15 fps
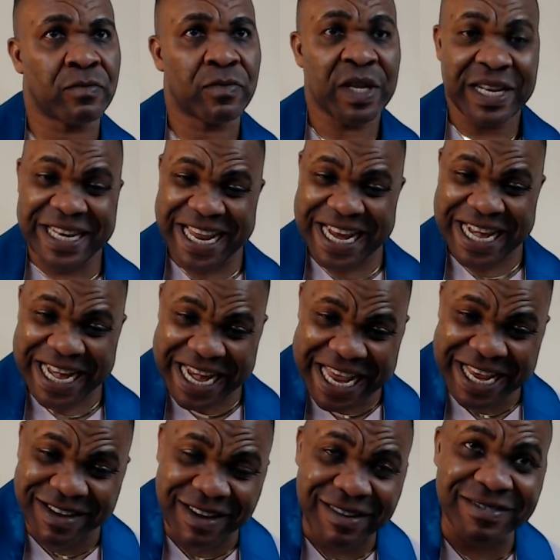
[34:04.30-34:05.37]
The
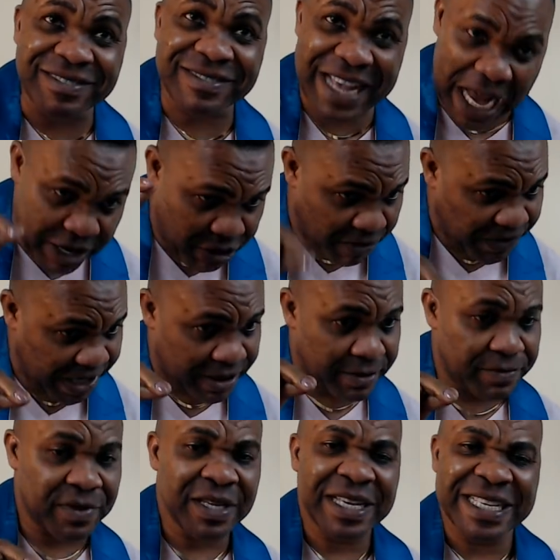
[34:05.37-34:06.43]
legal side of it.
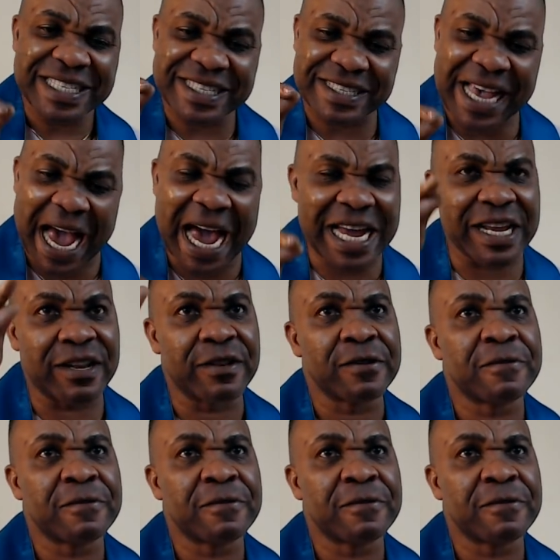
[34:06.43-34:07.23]
Sign!